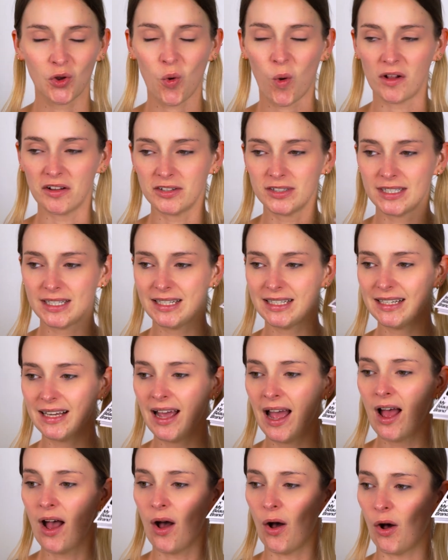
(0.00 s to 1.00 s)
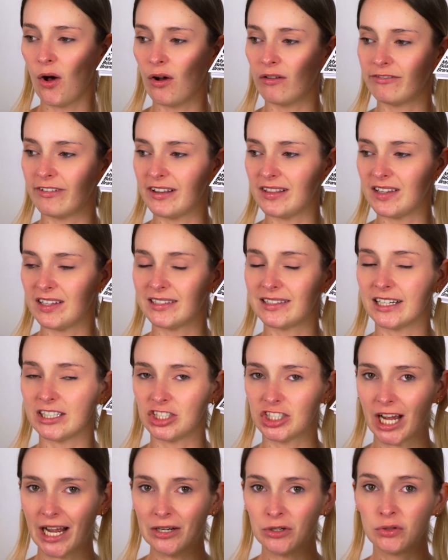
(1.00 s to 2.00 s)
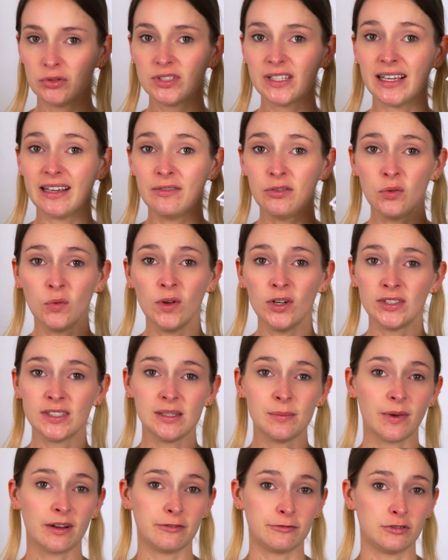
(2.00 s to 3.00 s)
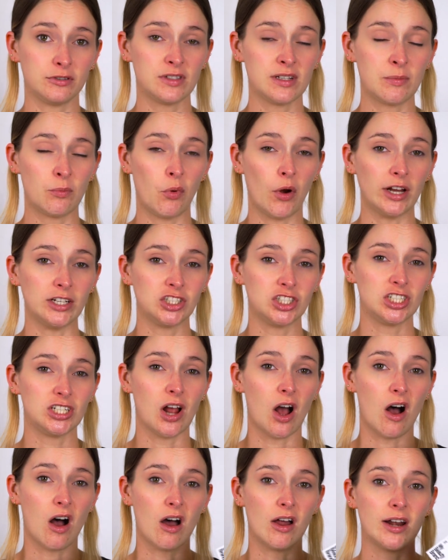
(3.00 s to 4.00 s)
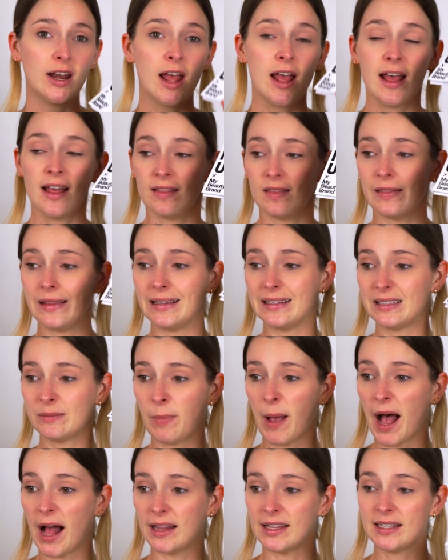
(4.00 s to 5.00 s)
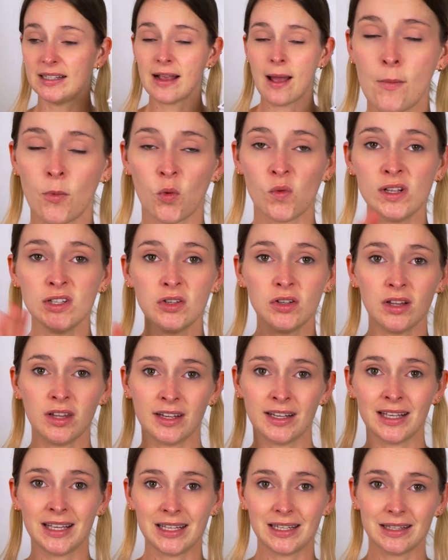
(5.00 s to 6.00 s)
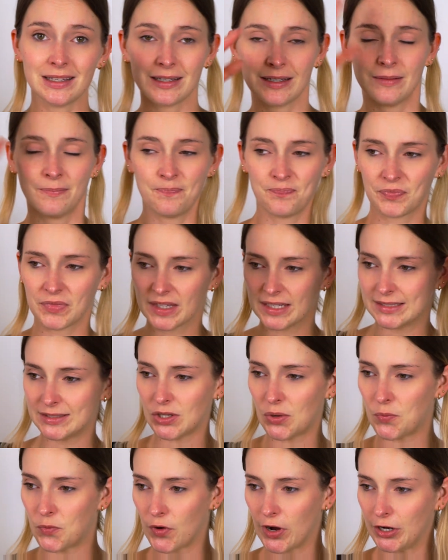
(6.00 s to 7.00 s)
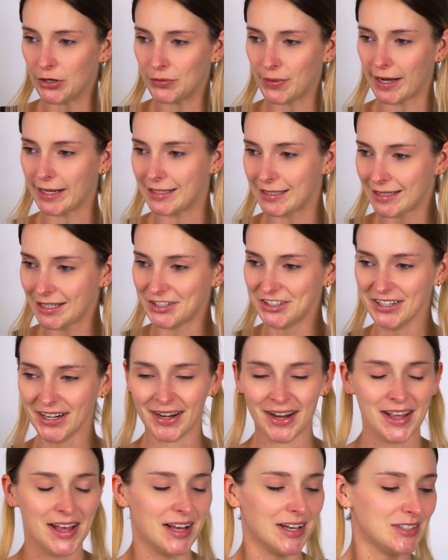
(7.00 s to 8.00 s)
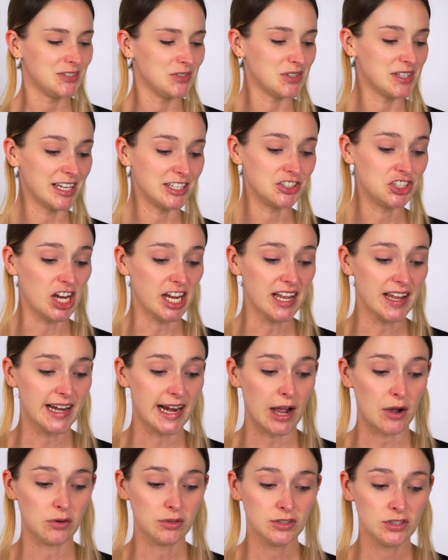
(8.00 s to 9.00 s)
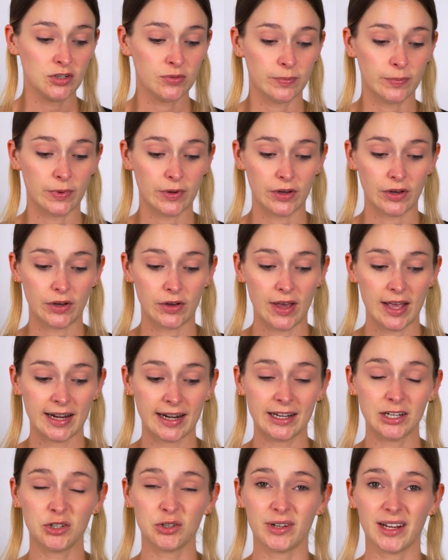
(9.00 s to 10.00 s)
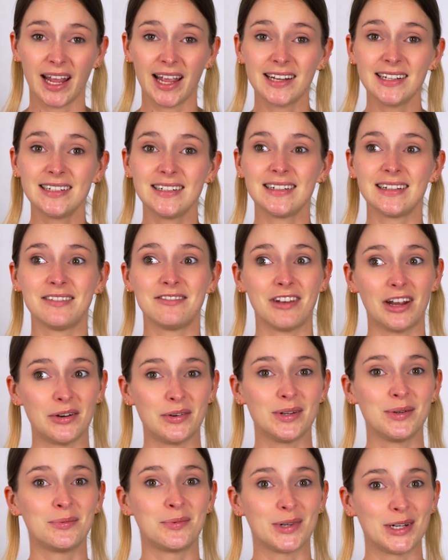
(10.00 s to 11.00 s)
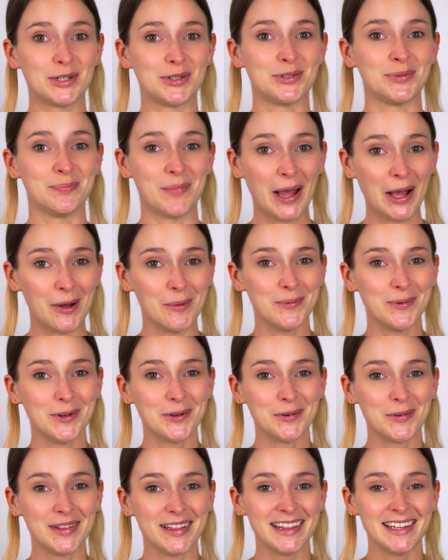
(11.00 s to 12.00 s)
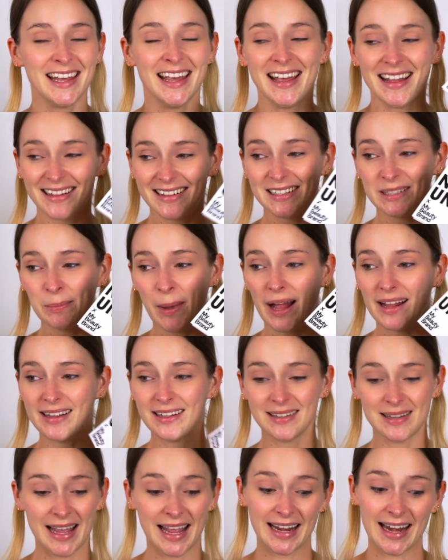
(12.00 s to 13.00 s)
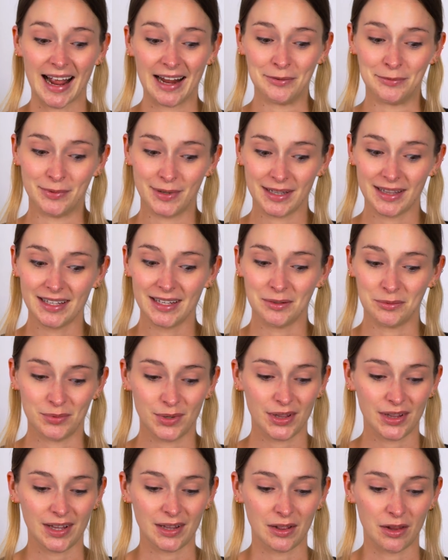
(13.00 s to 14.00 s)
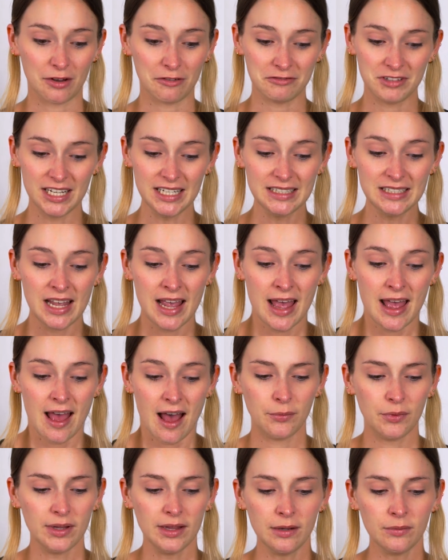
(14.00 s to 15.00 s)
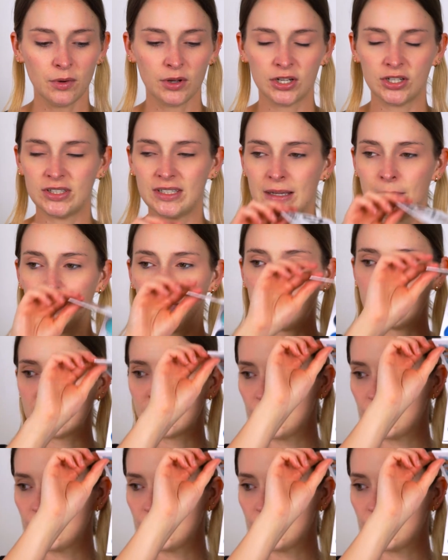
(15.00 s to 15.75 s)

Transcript: with the quality of these shadows. If you want to see my first impression on this palette, I'm going to link it somewhere right here so you can check it out. And I created a very weird makeup look with this palette and I really loved it, and I really want to dip